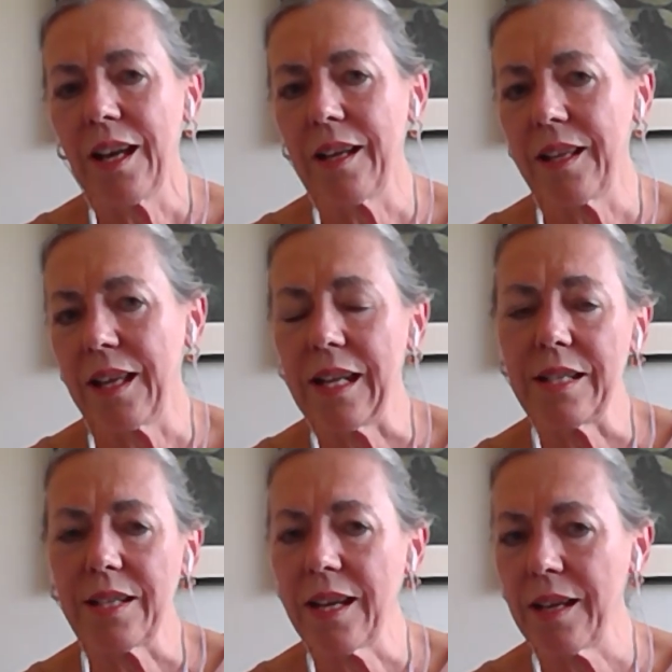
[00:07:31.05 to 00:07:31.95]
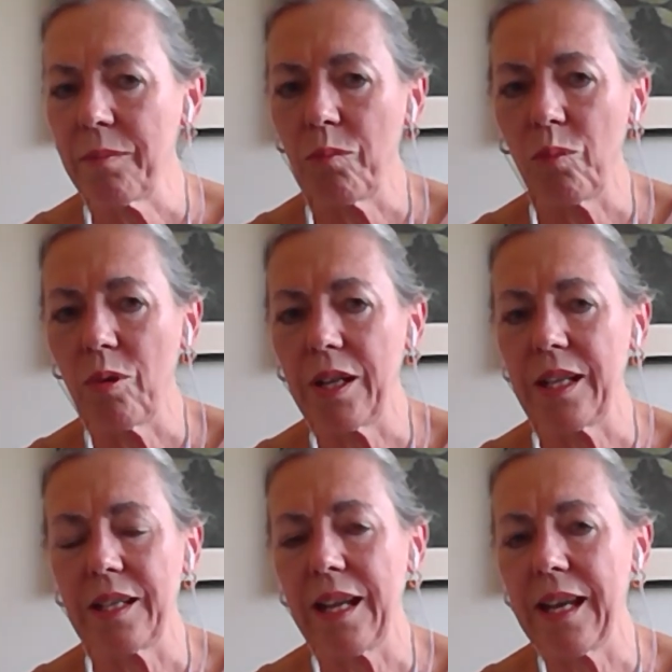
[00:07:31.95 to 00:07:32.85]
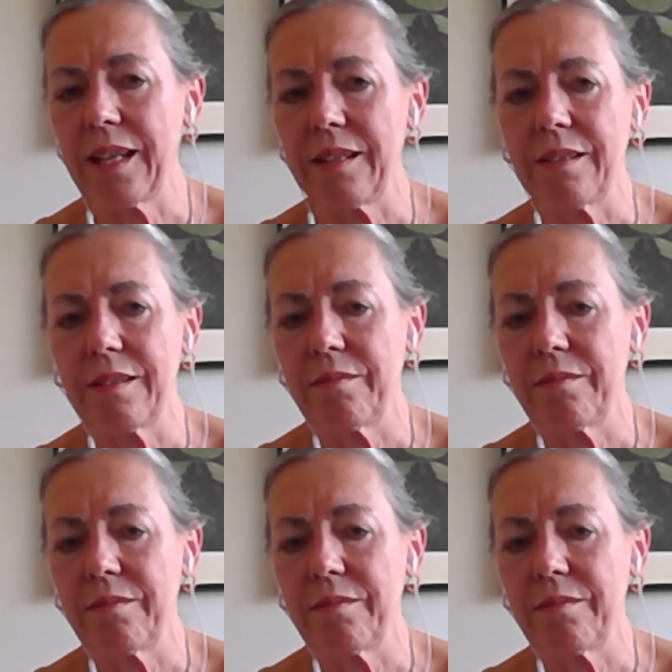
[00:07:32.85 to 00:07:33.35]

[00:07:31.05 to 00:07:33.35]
uh, at a time when it had